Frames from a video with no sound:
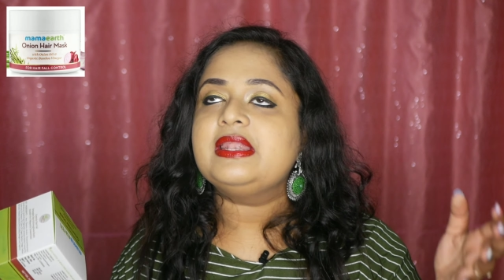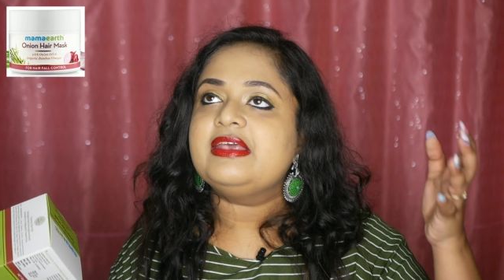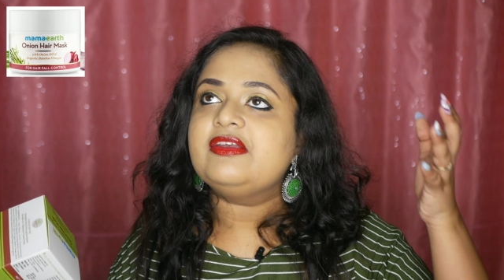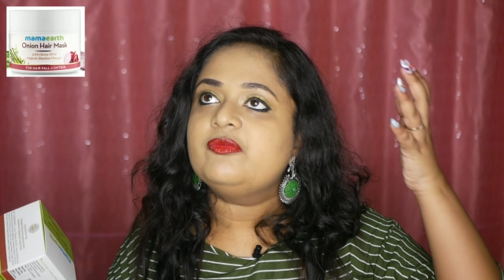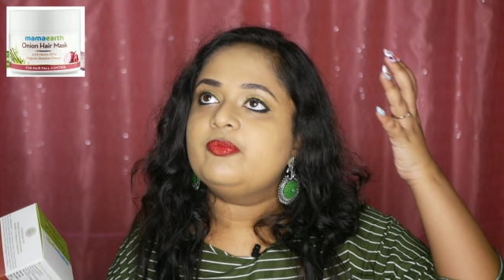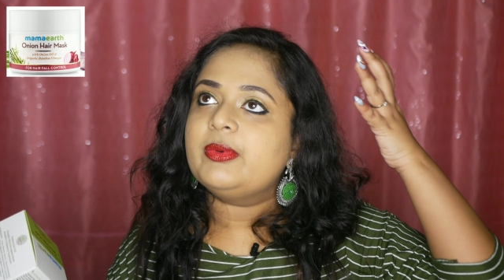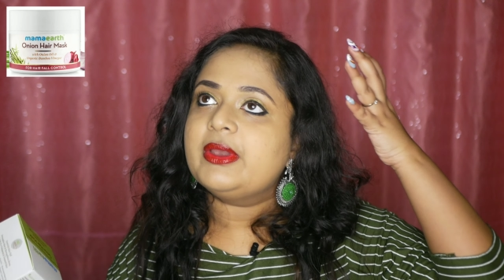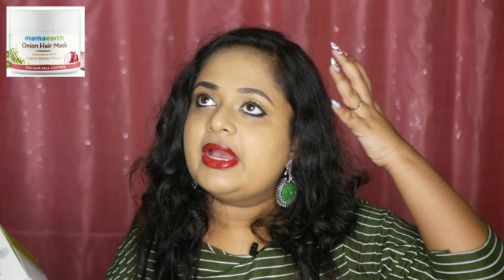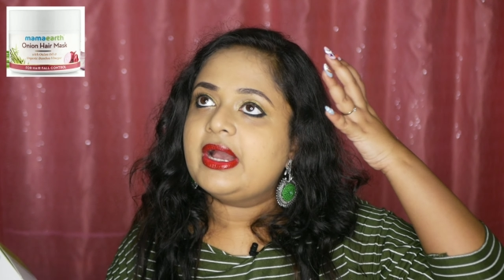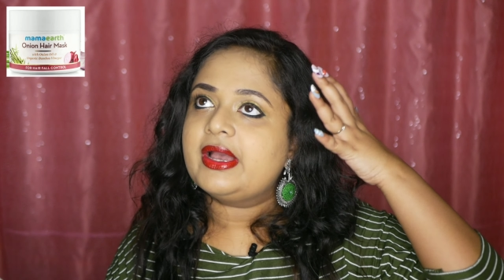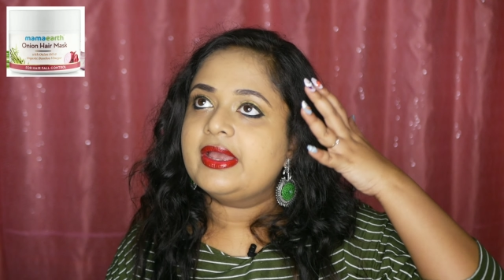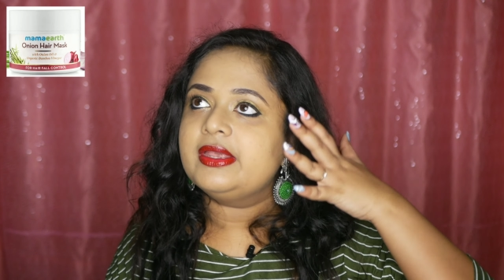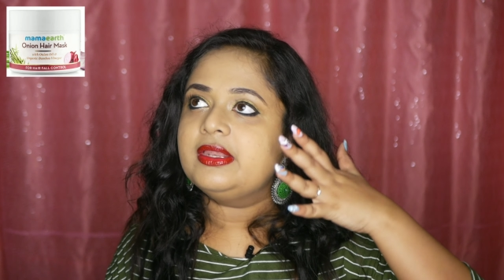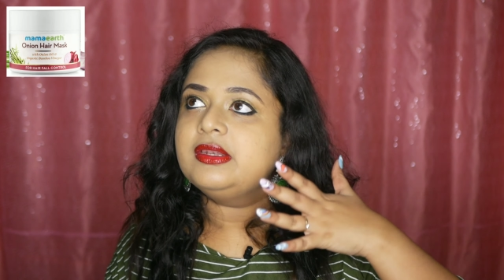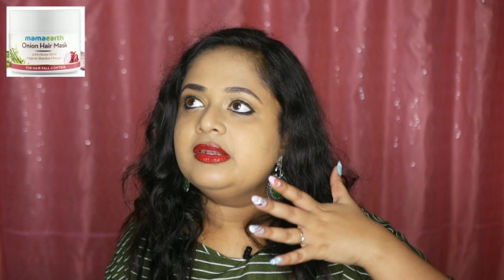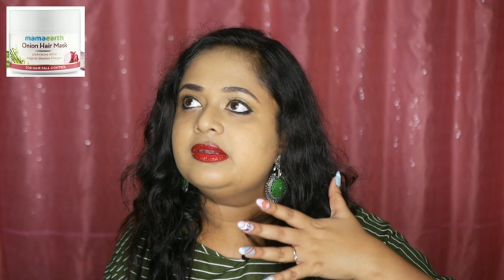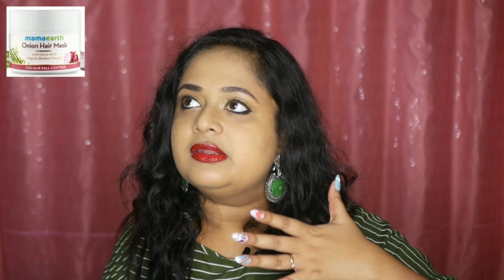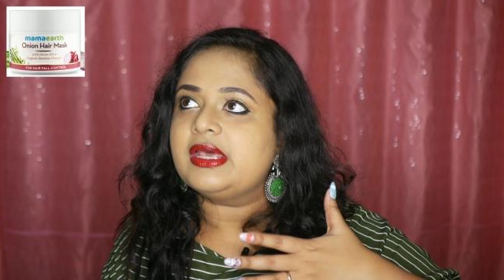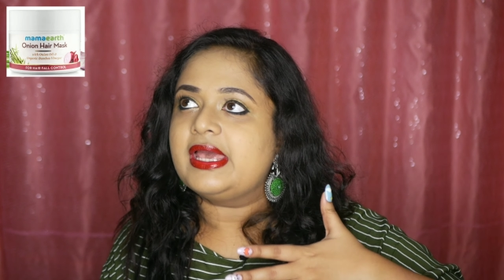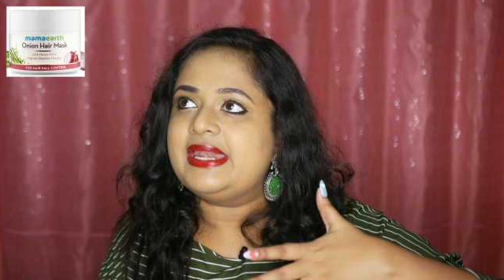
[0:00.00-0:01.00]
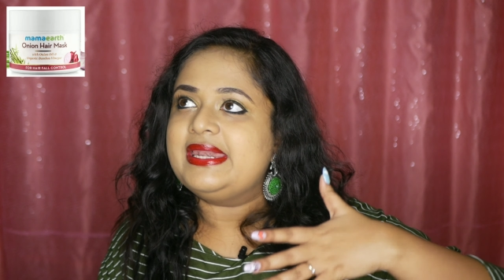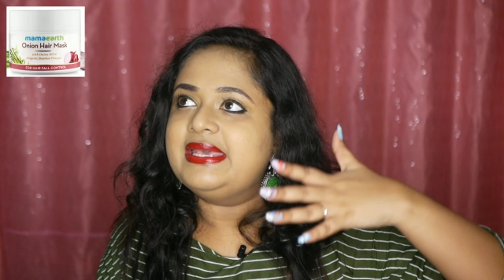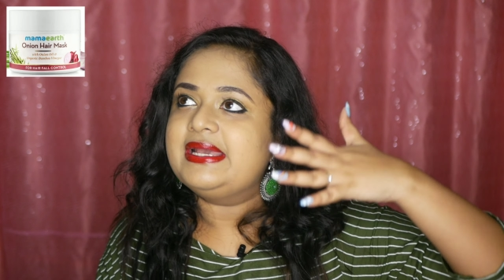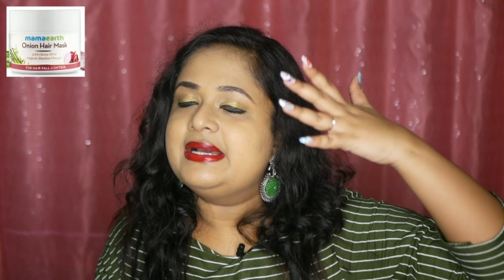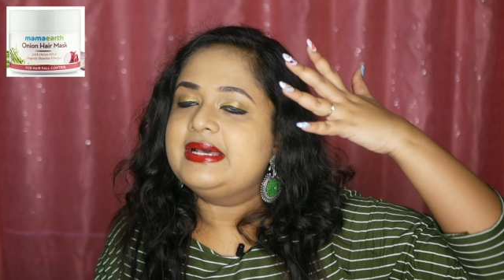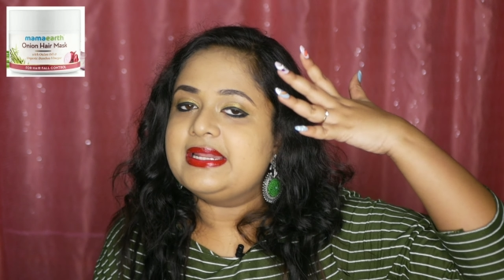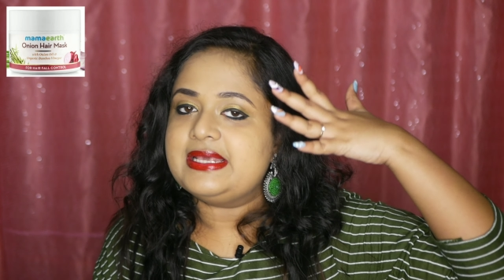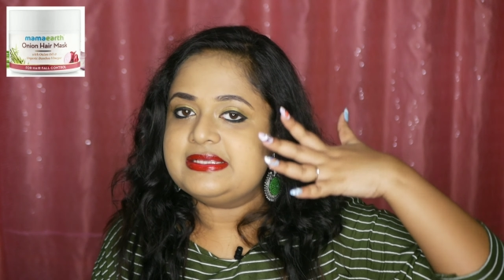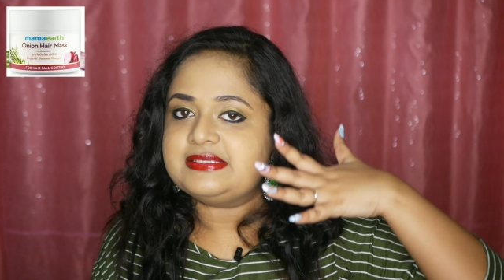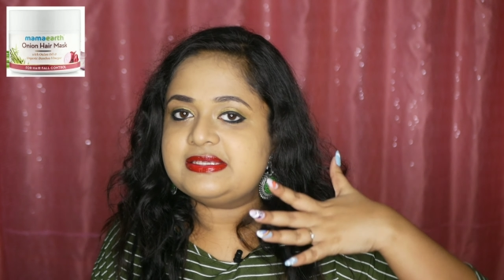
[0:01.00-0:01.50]
leave behind any
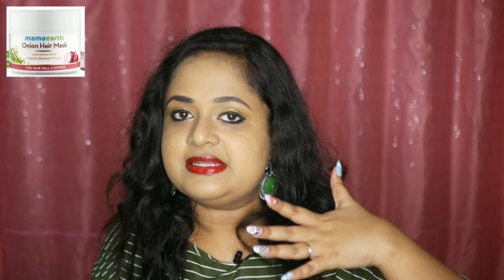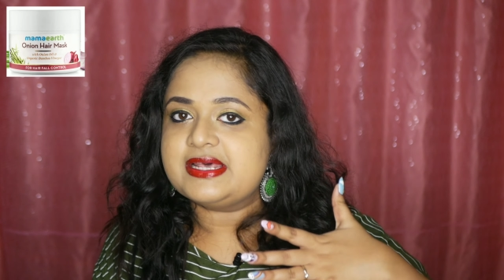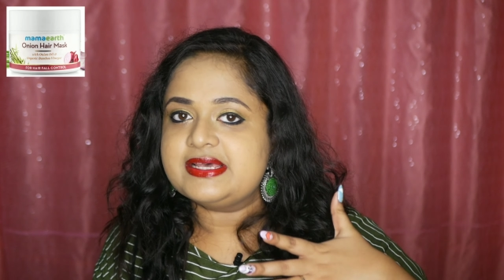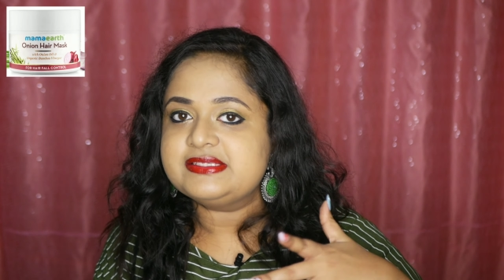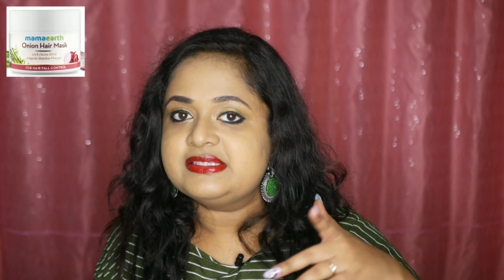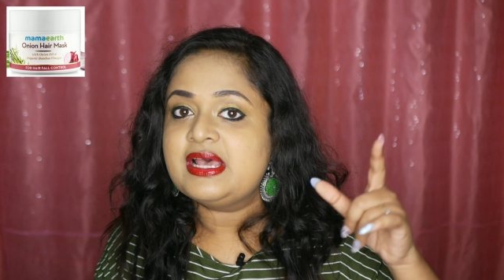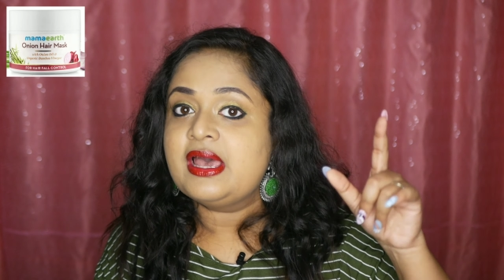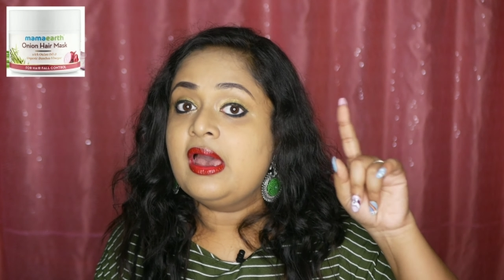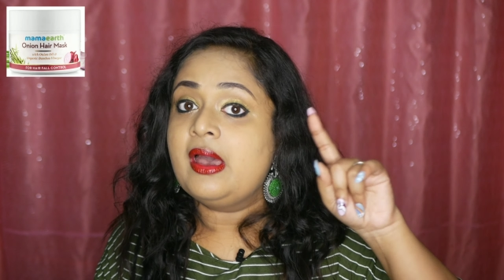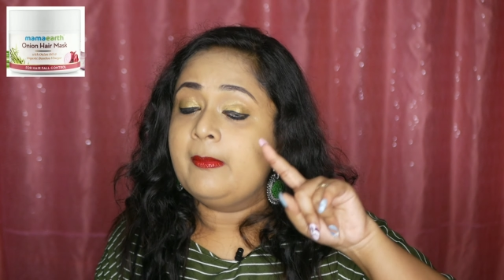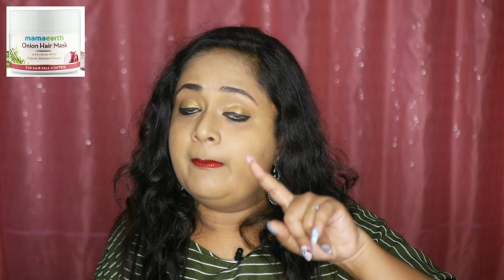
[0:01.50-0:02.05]
greasiness,